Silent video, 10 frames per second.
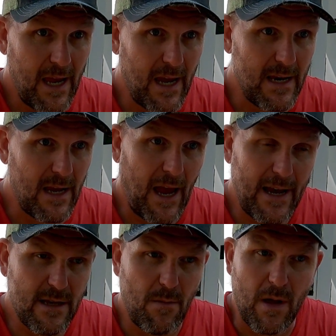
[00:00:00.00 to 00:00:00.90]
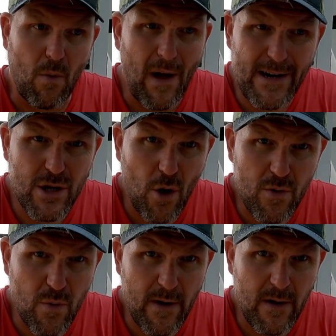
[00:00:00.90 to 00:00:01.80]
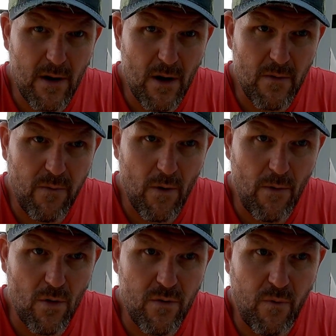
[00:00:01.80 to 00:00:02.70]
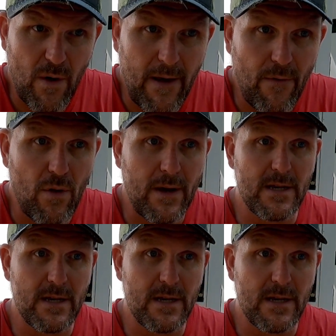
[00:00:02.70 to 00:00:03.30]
And I asked him, like, why didn't you go twenty-four volt, forty-eight volt?